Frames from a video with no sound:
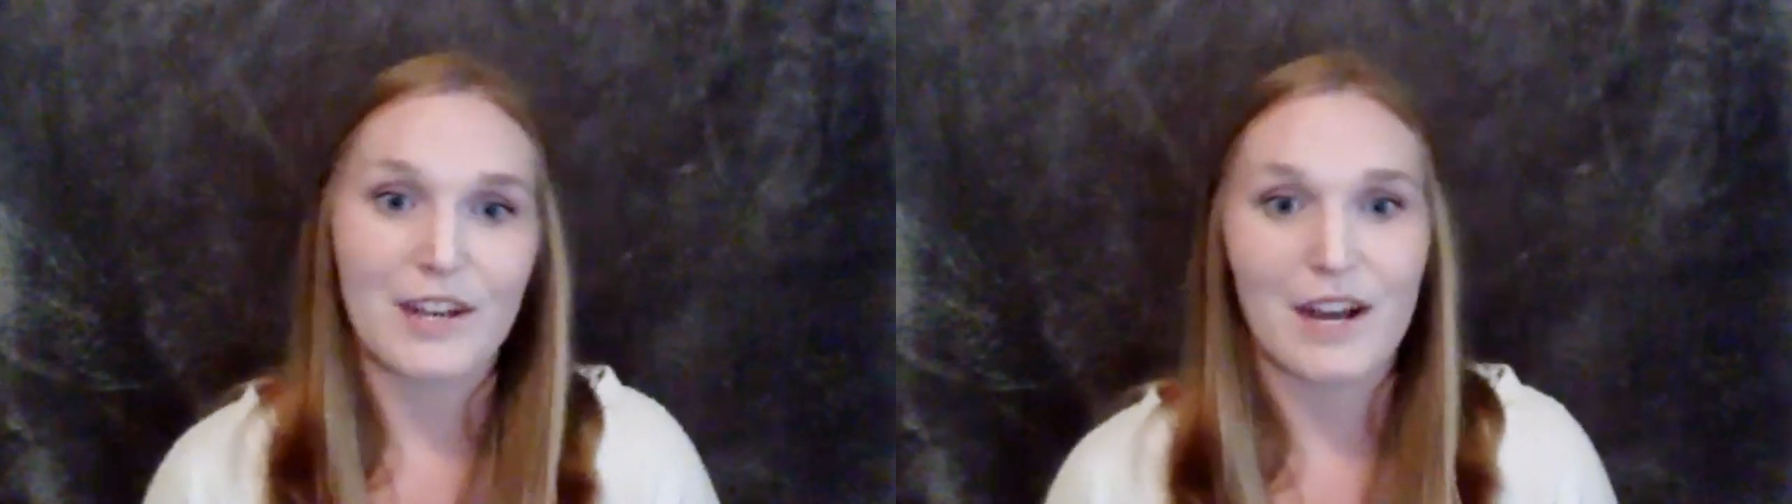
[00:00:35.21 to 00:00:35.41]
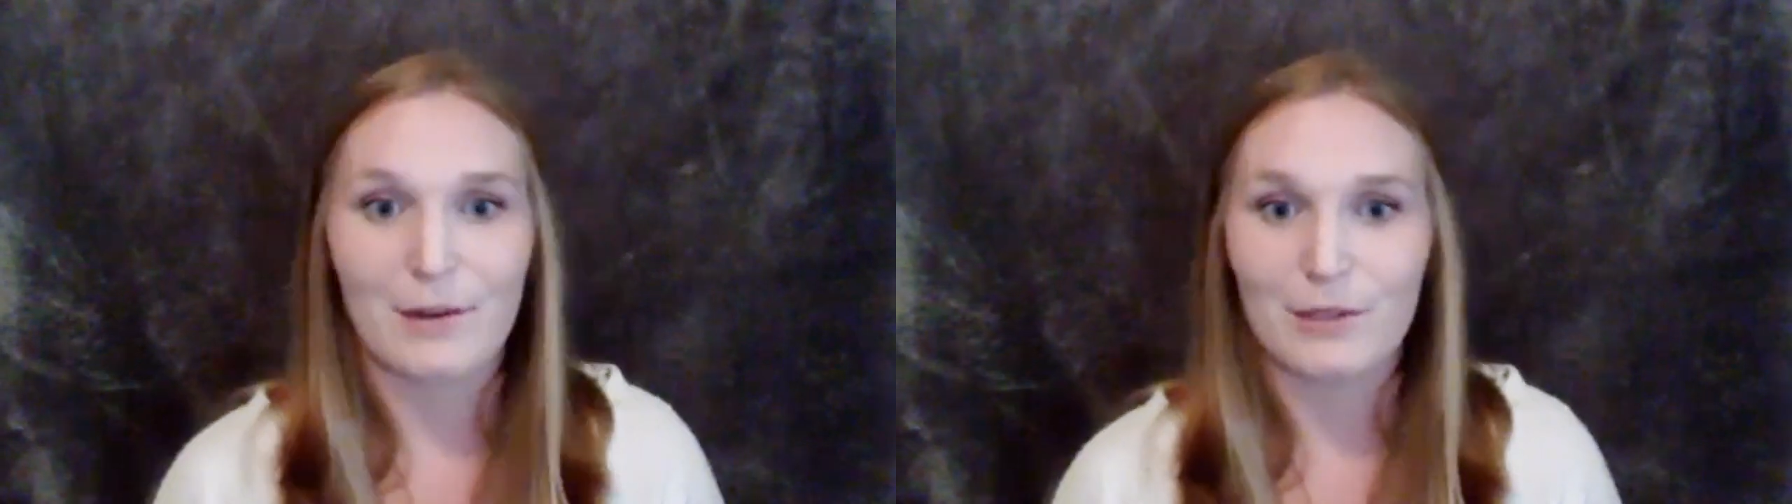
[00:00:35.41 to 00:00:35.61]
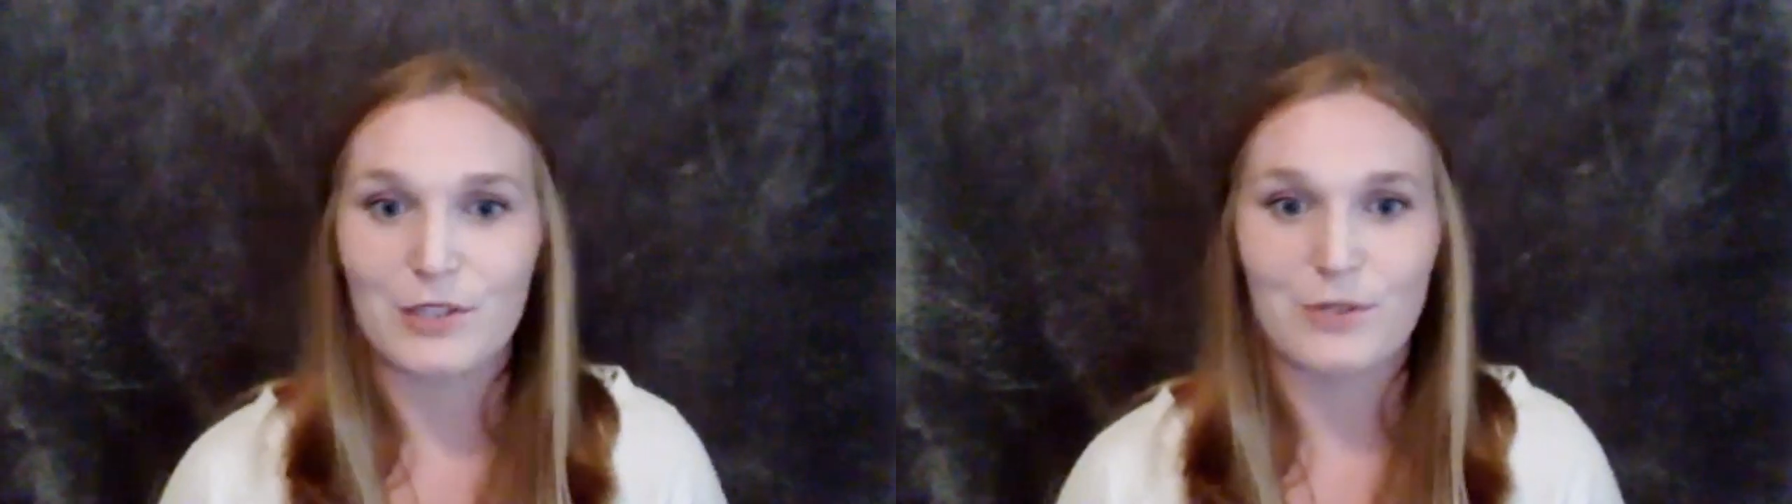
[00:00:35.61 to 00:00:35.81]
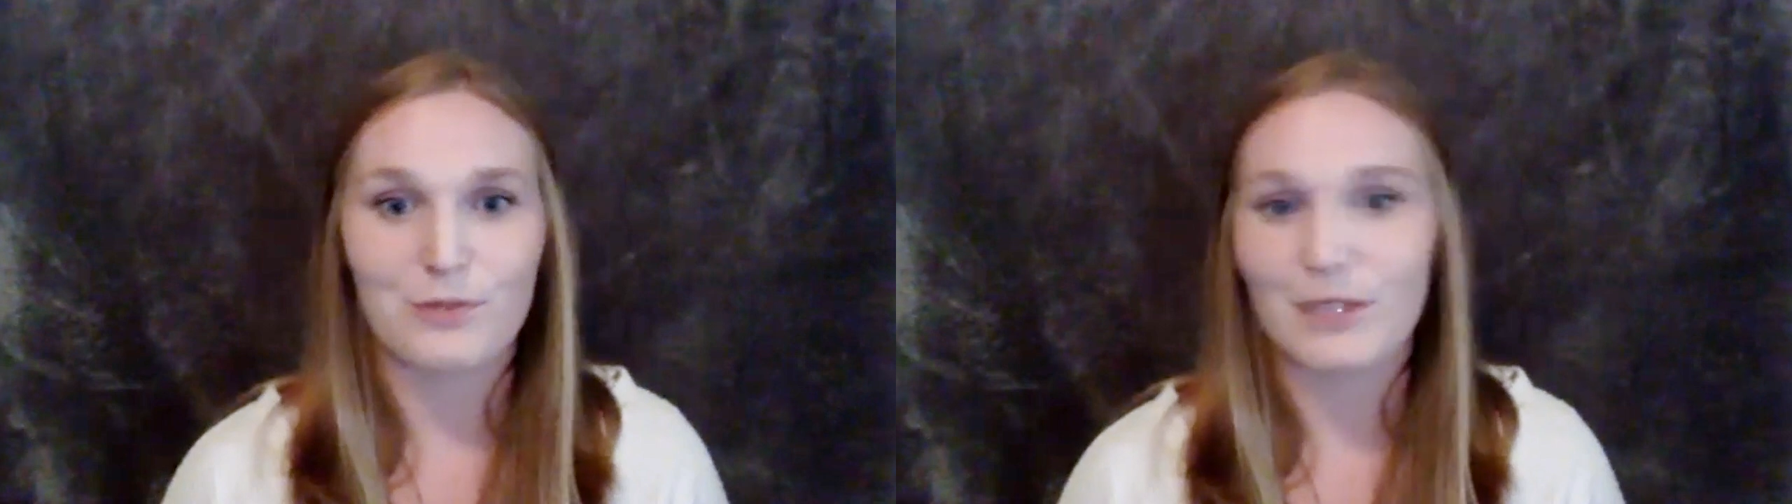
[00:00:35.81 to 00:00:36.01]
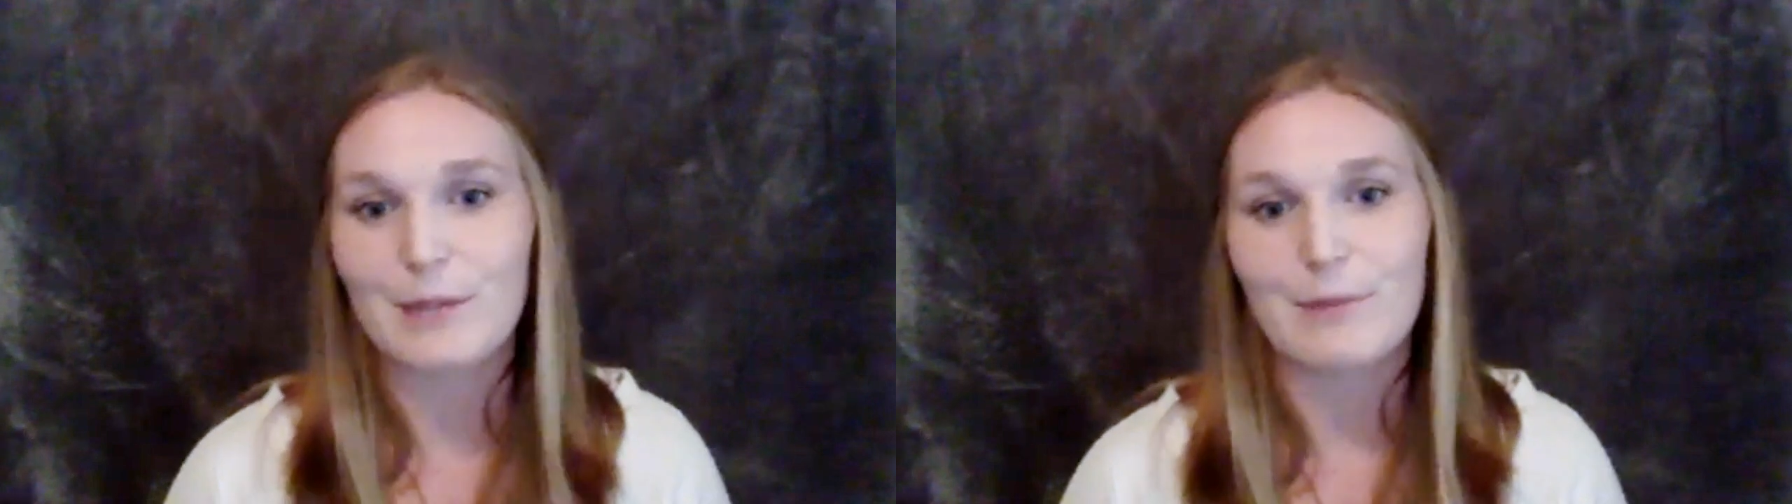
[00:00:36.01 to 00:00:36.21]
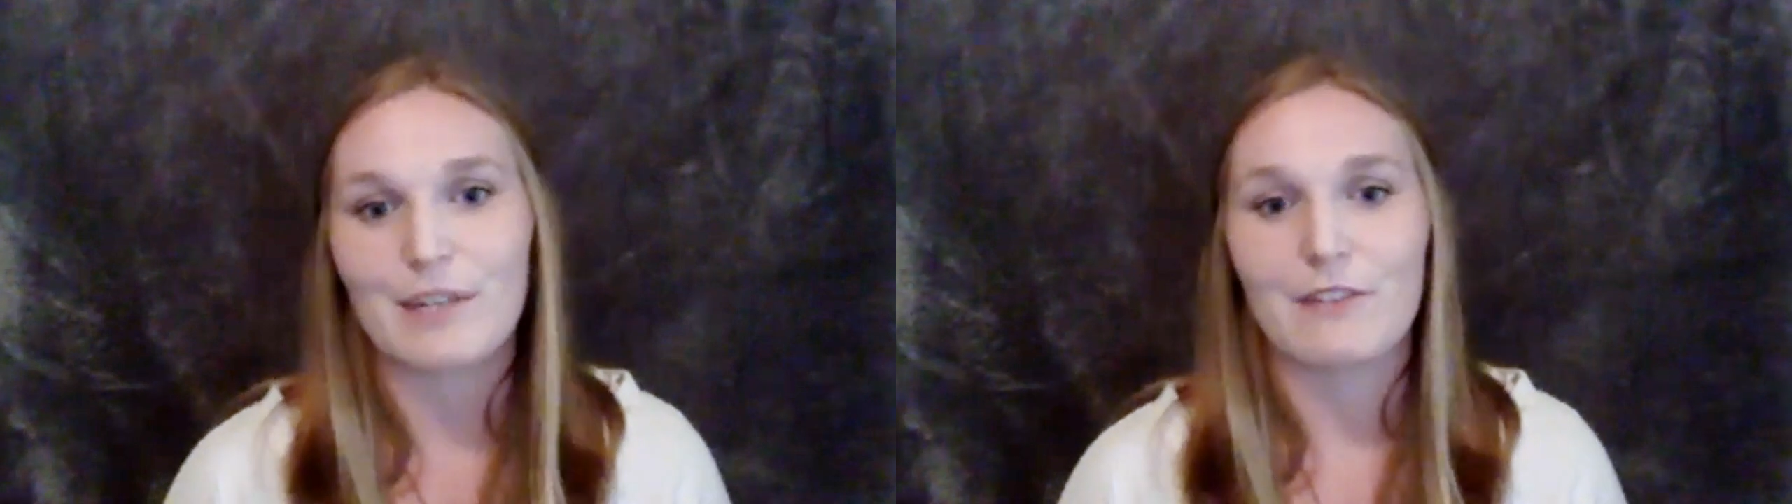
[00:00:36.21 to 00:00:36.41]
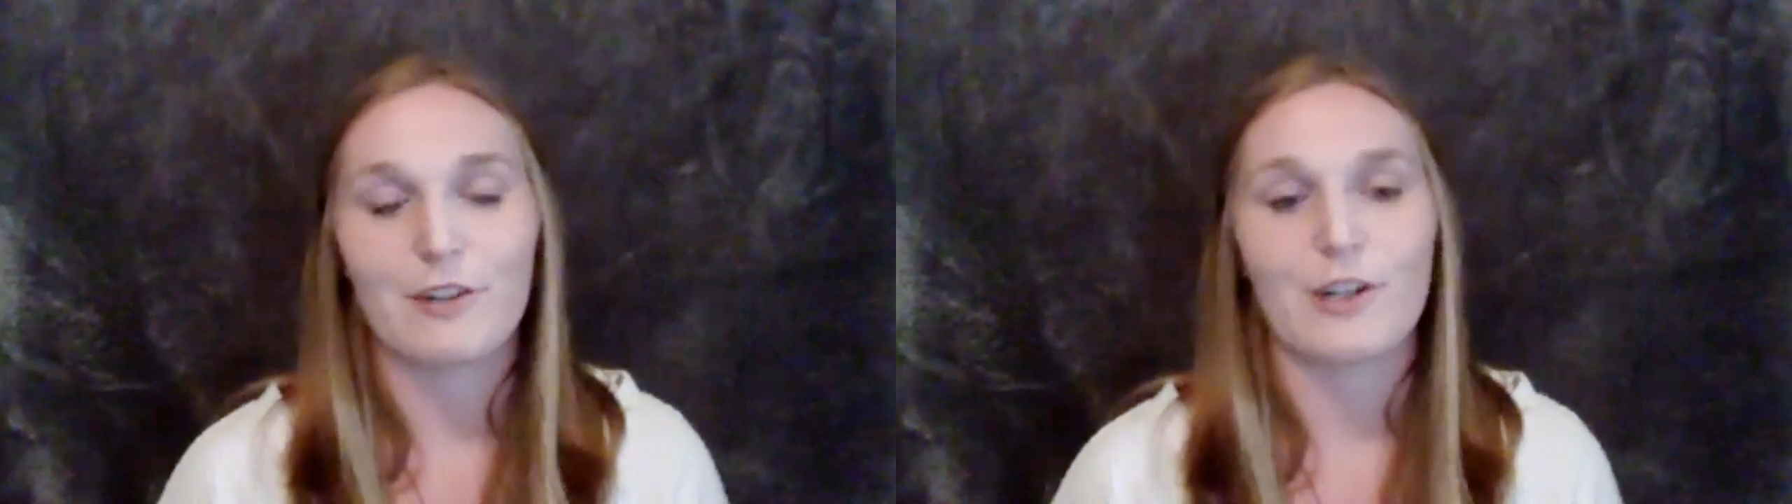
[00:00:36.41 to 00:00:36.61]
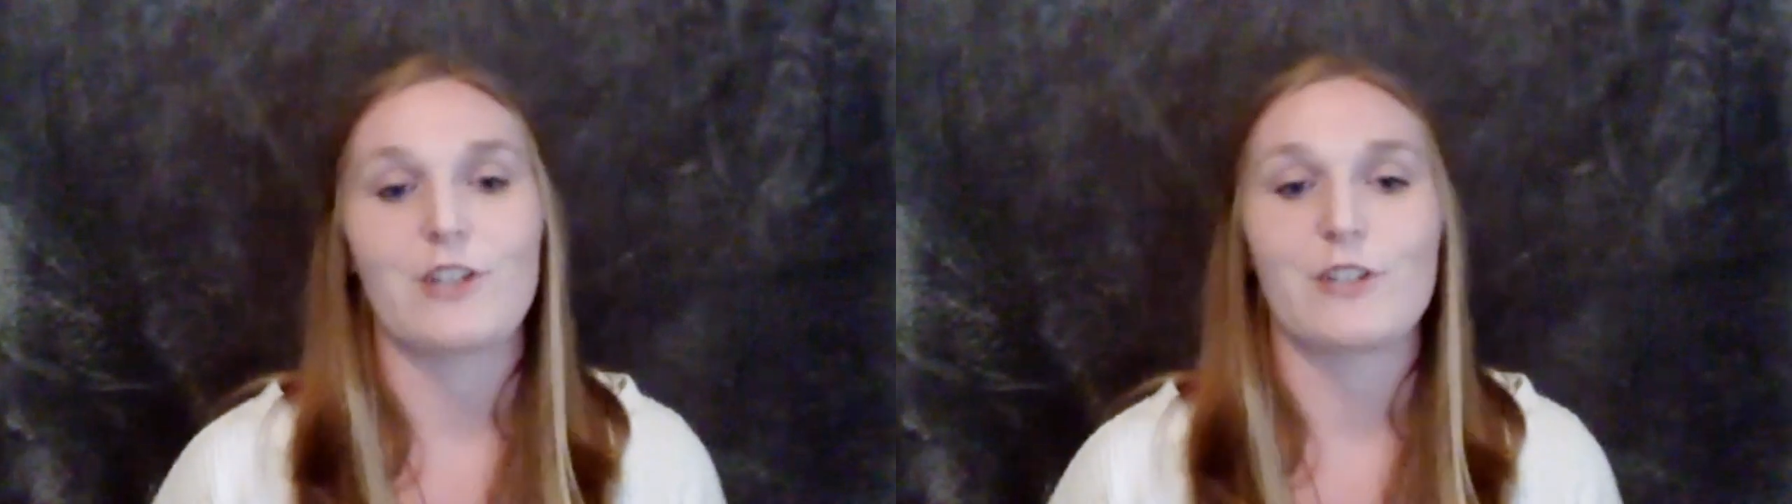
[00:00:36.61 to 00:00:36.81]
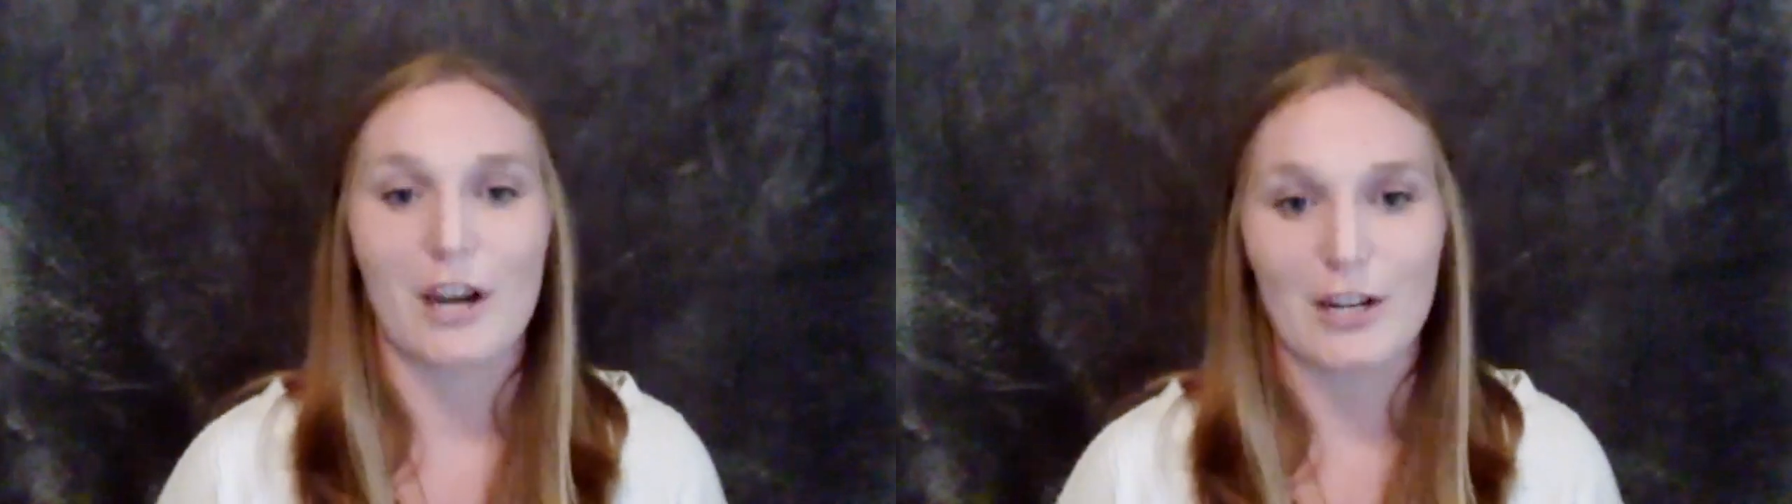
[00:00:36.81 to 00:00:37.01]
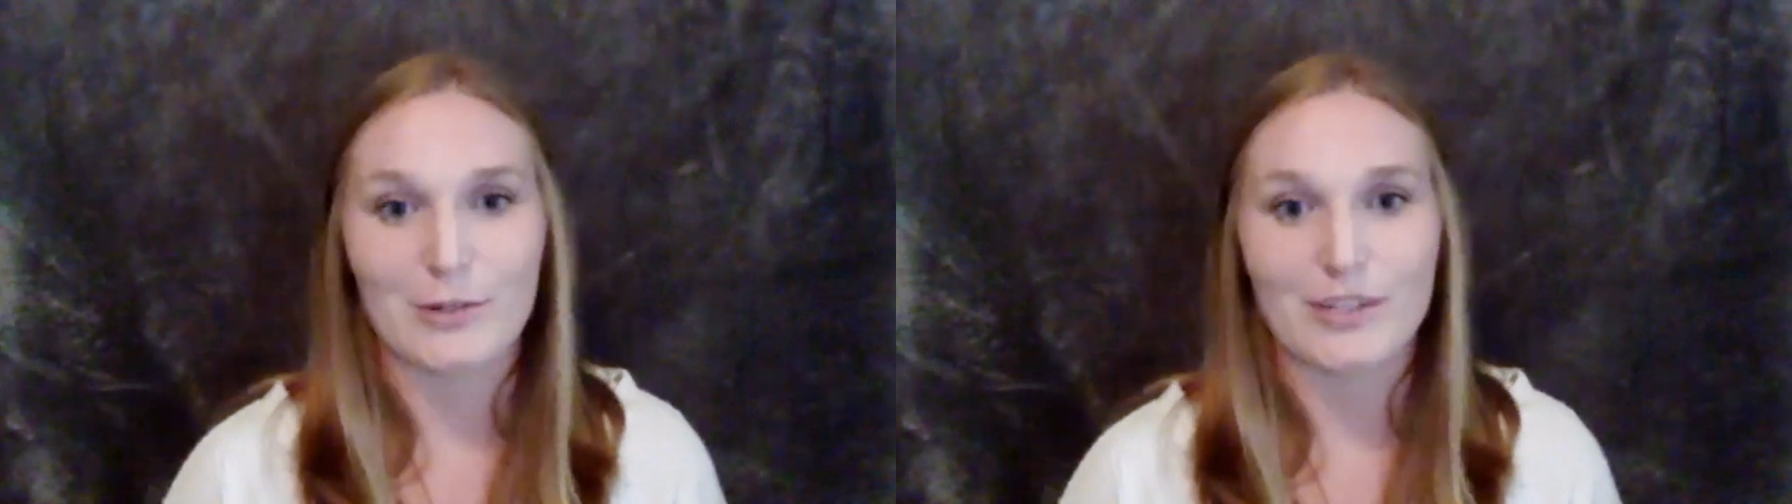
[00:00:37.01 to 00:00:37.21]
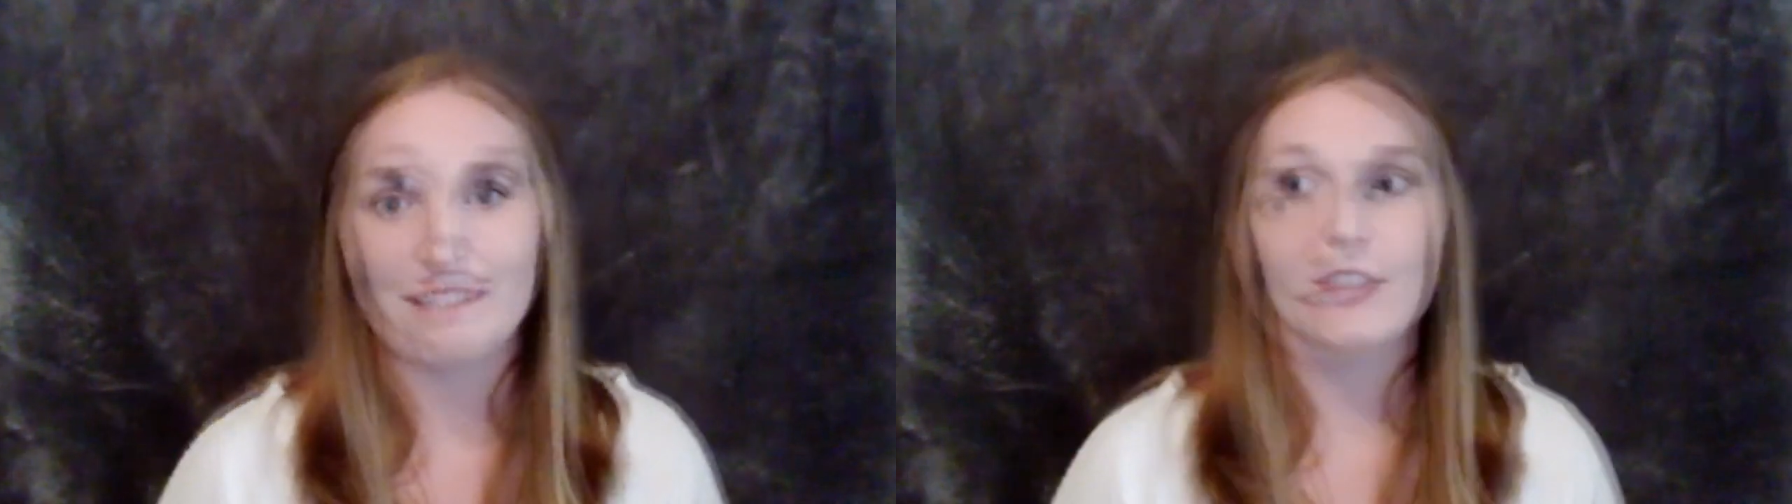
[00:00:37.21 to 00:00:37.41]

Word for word: uh, which is really big for an undergraduate.